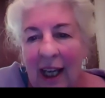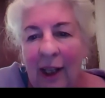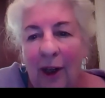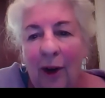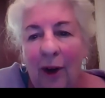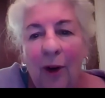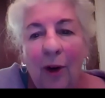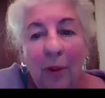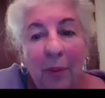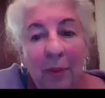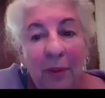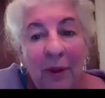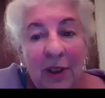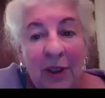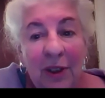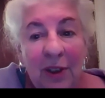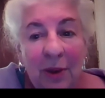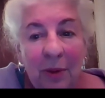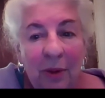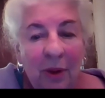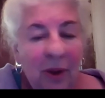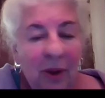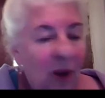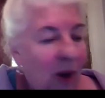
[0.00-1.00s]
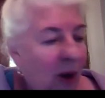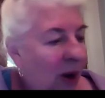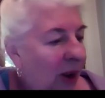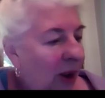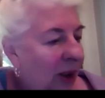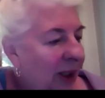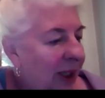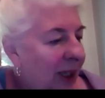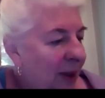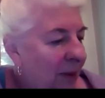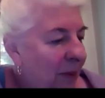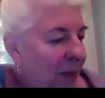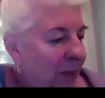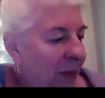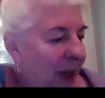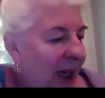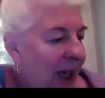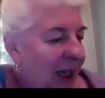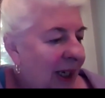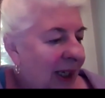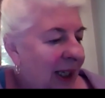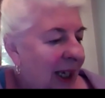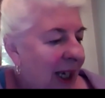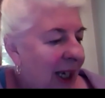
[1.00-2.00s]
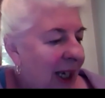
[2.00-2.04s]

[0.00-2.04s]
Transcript: I hope that you will all come back